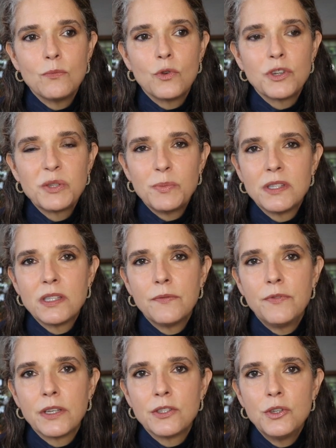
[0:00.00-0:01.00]
more
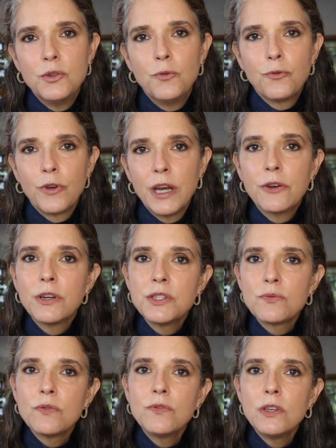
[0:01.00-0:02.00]
specific to
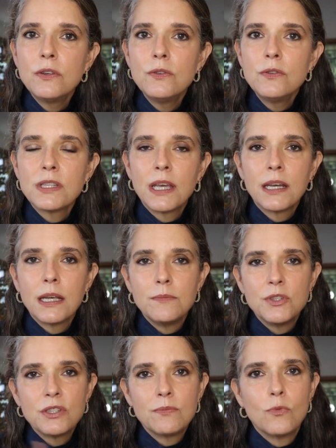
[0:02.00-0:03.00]
fragrance reviews and I'm
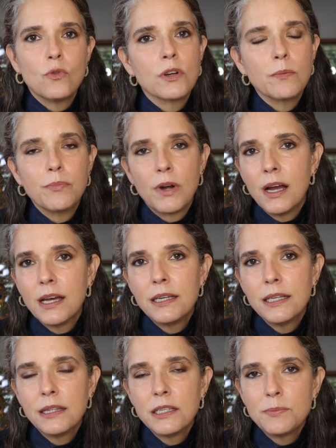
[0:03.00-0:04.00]
just more broad
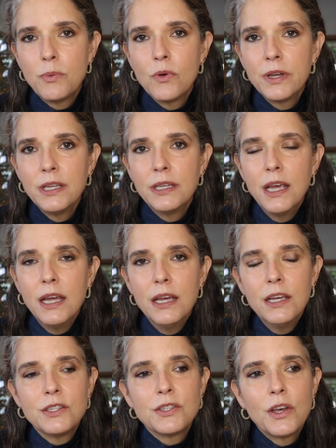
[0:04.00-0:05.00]
at this point.
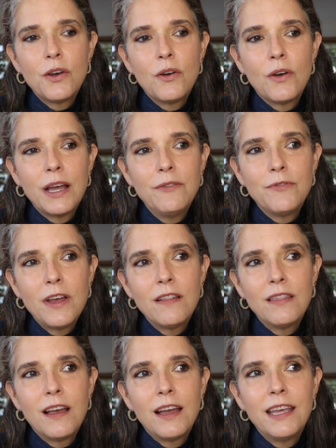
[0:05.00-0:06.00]
So I
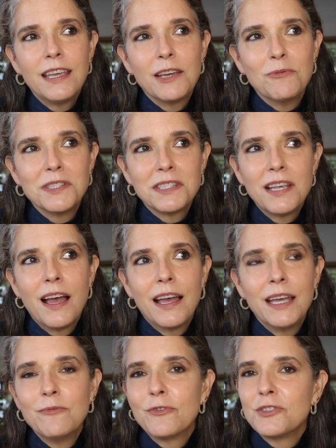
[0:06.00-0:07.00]
felt like it was
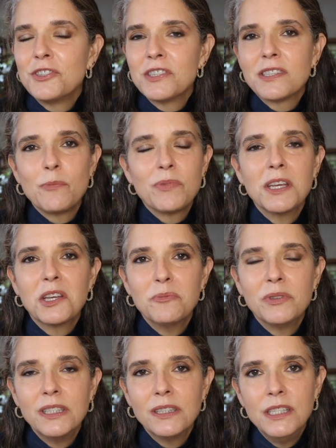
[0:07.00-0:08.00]
time for just something
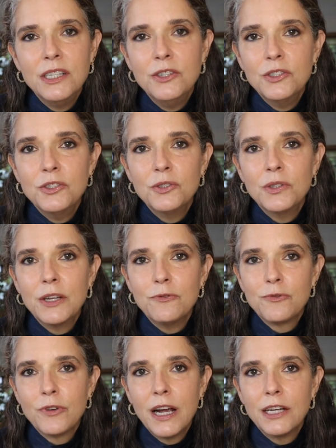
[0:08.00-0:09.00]
completely new and
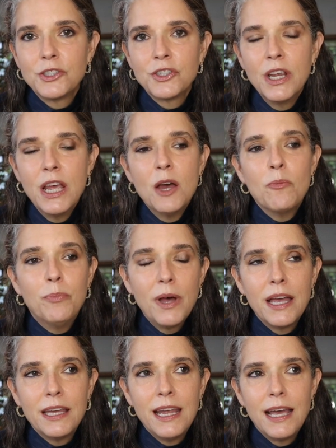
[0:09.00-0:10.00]
fresh.
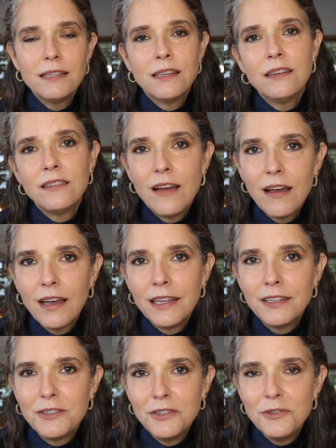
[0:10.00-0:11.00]
But as a
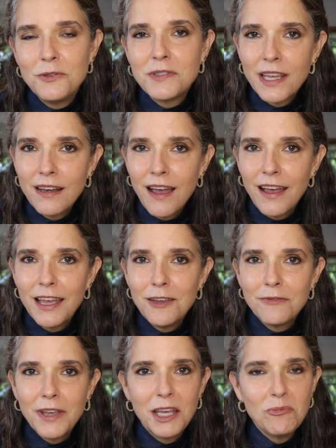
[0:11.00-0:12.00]
nod to Scent
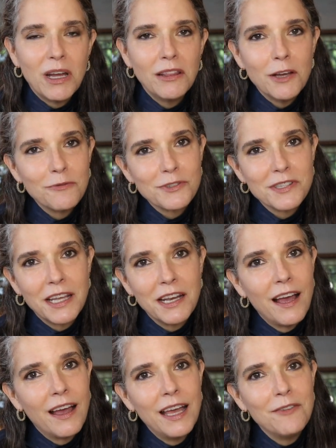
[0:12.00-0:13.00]
Hive and my love for Scent
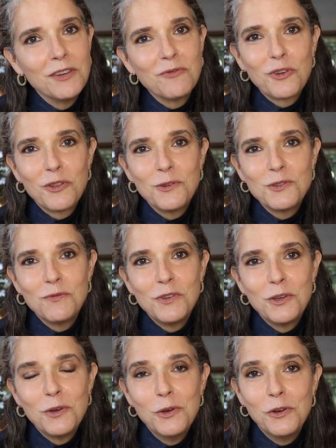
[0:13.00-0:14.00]
Hive, and for those of
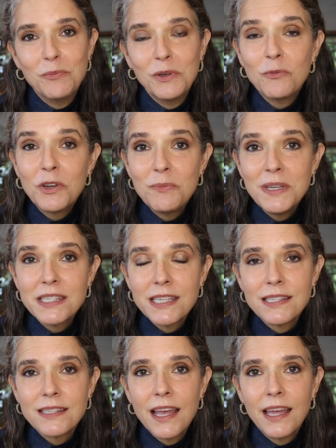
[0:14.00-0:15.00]
you who have been with me
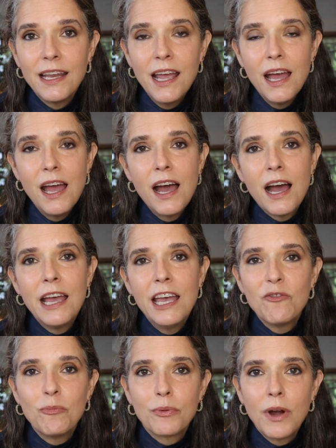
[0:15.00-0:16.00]
since then, I
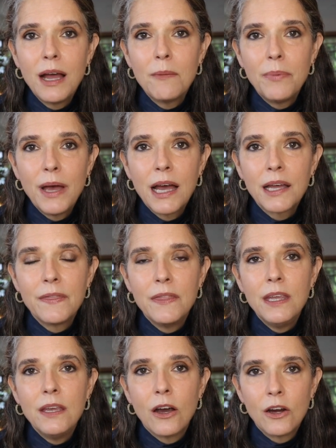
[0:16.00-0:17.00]
have brought back
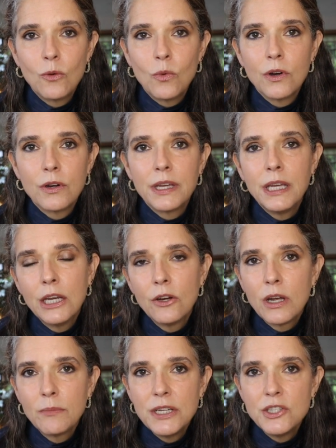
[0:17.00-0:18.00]
the artwork here
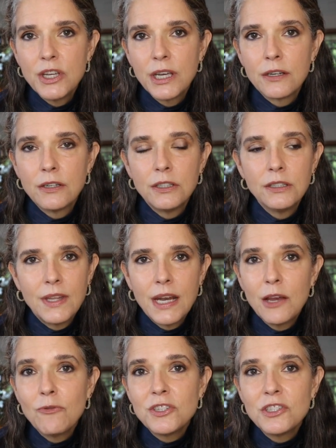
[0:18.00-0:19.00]
on my channel that
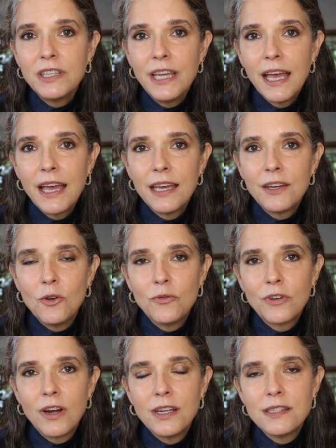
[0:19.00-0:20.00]
I originally had
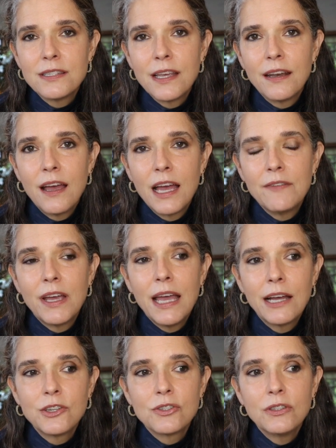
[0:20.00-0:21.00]
over on Scent Hive. I
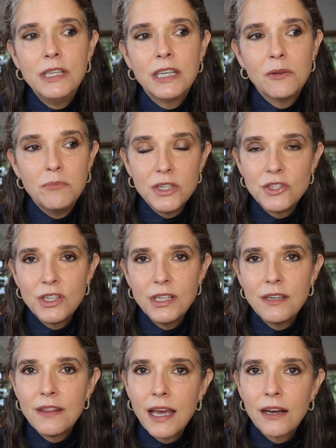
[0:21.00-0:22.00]
actually
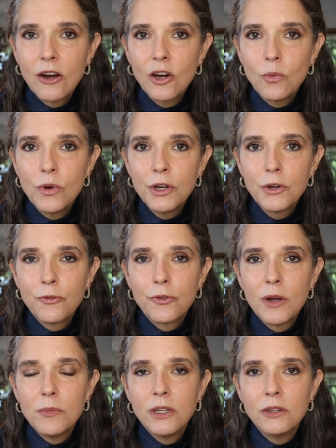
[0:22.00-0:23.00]
commissioned that artwork
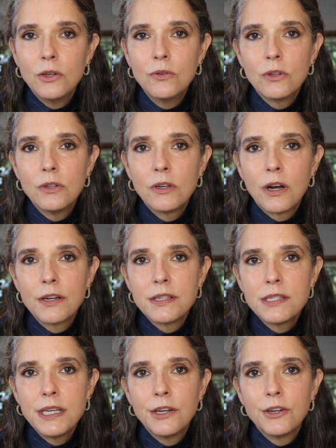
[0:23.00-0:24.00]
from a local
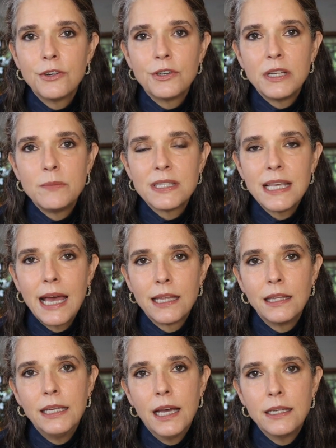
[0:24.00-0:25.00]
artist here. Her name is
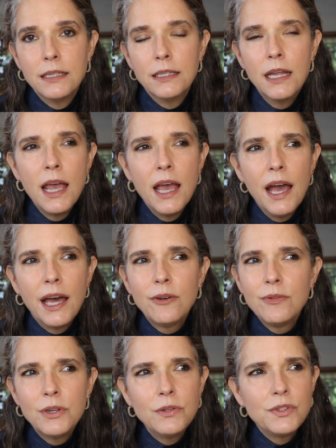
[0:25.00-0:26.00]
Hadley Hutton. I
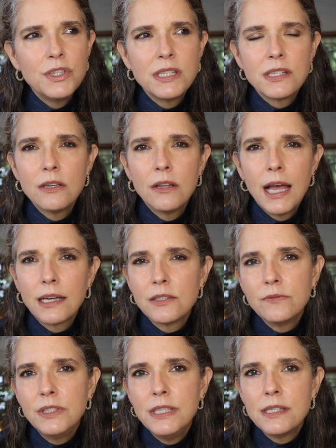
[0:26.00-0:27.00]
don't know if she's still
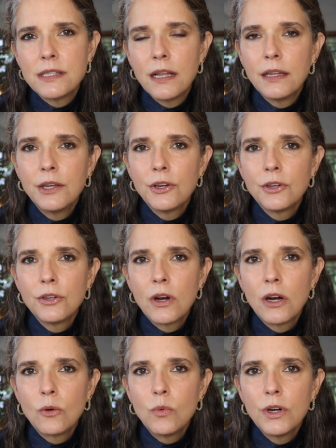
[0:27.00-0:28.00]
actively selling her
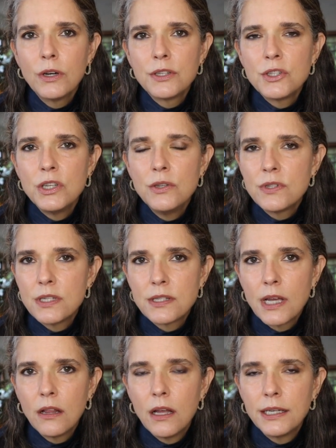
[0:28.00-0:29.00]
artwork. She used to
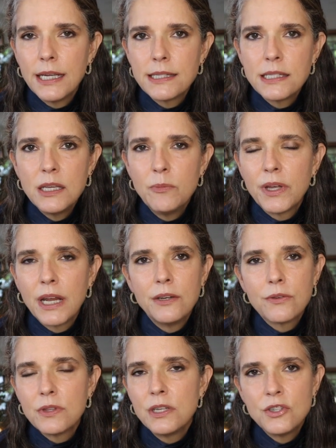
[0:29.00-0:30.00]
sell on Etsy, but I
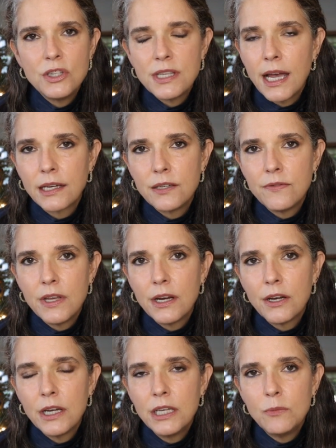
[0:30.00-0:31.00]
don't think she's active
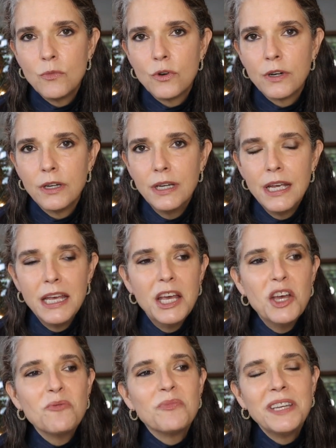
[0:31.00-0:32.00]
there anymore.
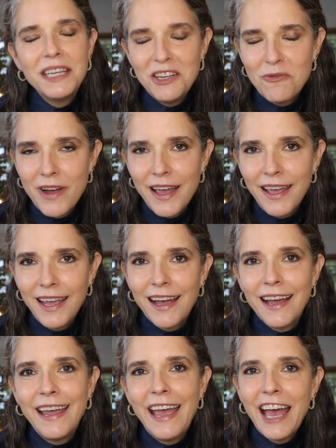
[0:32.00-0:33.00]
But anyway,
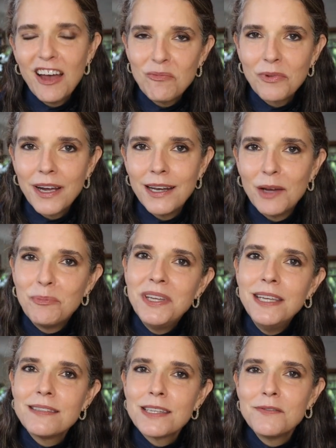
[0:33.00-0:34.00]
I have brought a
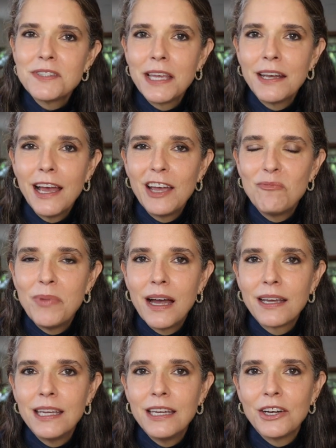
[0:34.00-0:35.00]
piece of Scent Hive
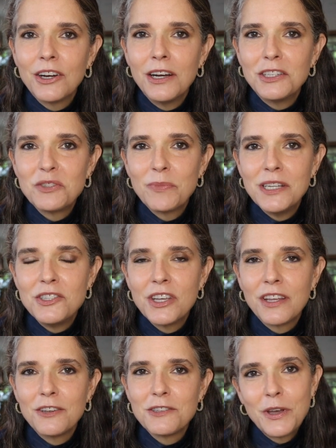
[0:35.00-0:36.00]
back here onto my
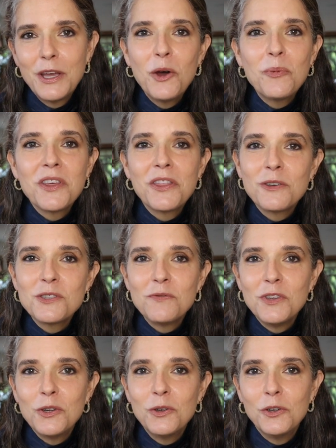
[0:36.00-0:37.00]
channel. So I hope that those of
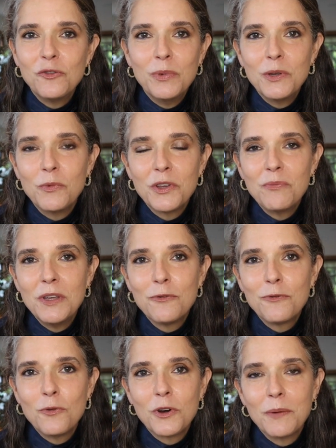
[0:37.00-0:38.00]
you who have been with me
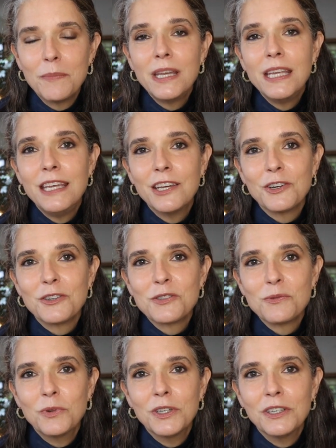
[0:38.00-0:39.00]
for many
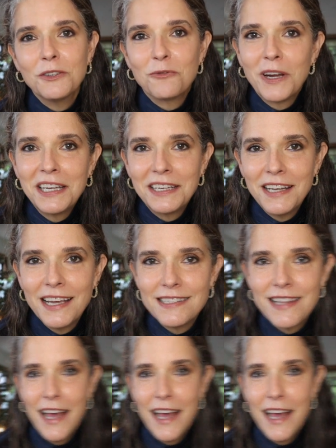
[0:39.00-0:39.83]
years will recognize